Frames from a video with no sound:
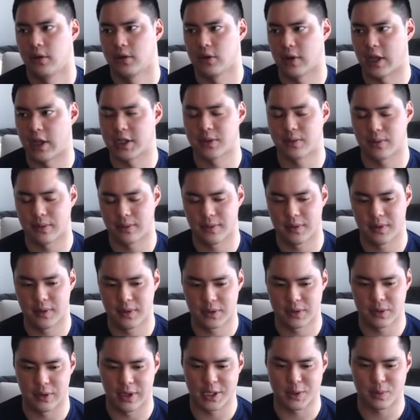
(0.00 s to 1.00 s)
So
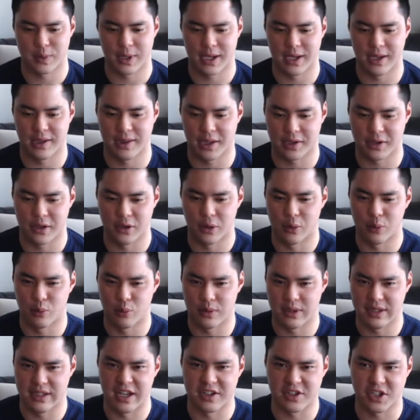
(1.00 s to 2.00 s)
that's why like you don't
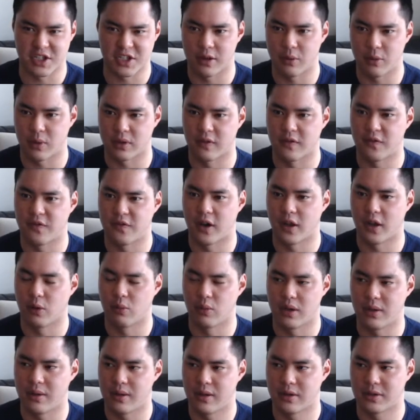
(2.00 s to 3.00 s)
necessarily want to follow
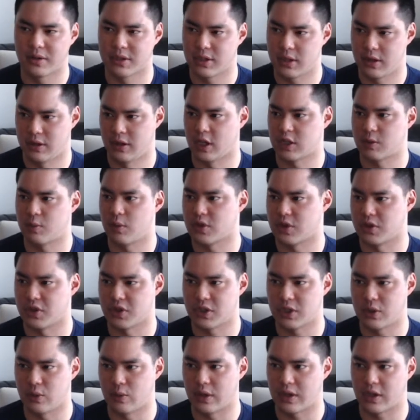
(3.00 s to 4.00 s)
what the next person is
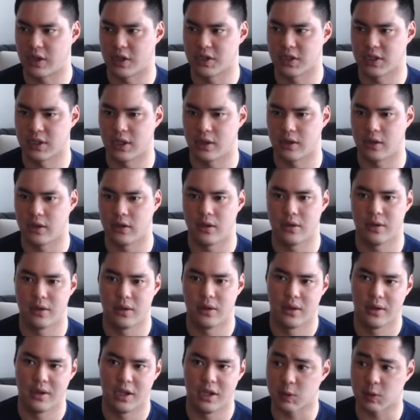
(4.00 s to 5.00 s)
doing, because like
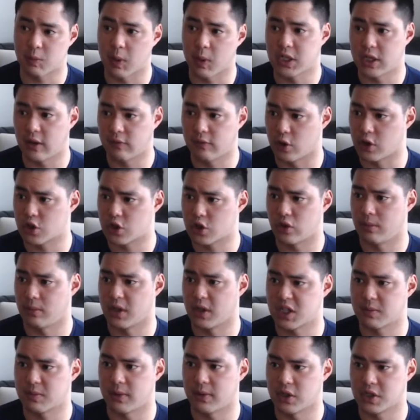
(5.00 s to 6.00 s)
especially if they're extremely
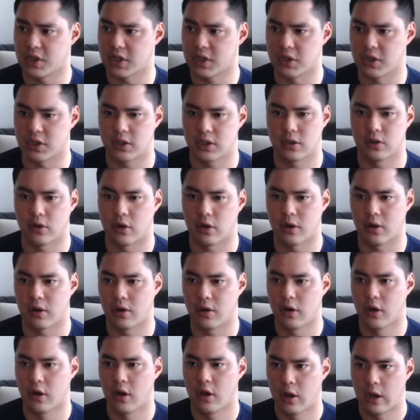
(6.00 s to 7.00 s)
experienced, because
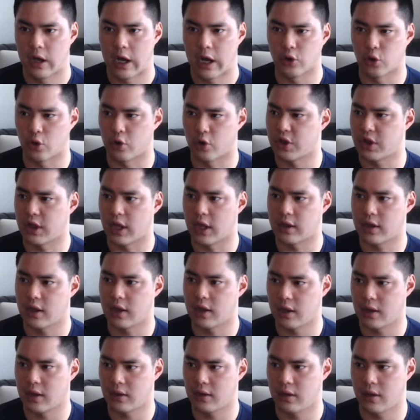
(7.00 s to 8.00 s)
how they're
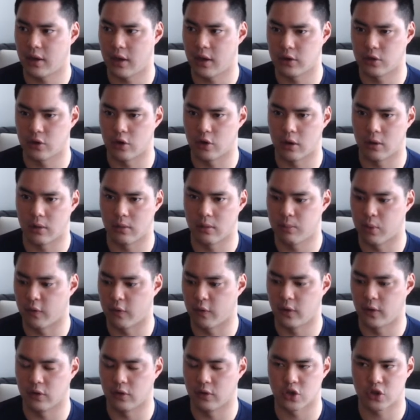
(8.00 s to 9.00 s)
thinking and their
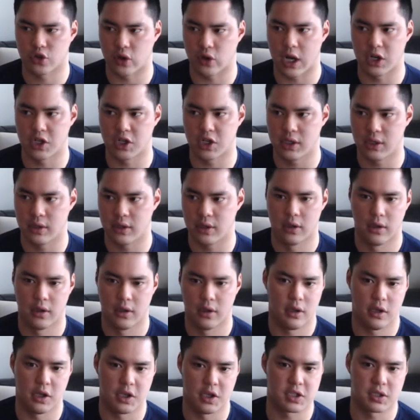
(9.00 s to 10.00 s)
portfolio strategy
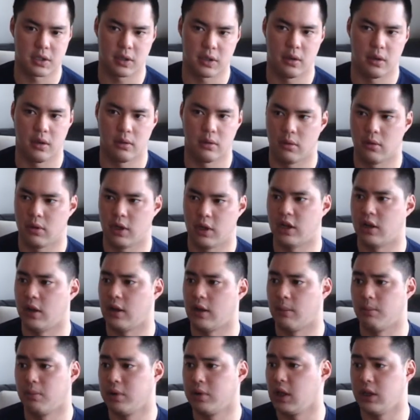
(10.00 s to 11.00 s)
is likely
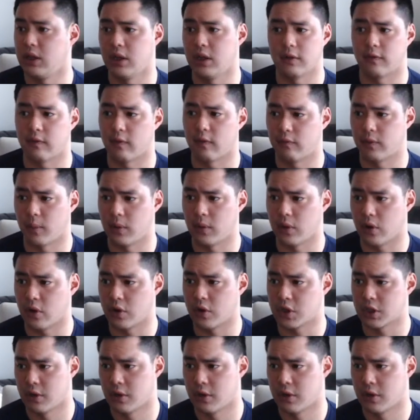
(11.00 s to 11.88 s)
completely different from yours.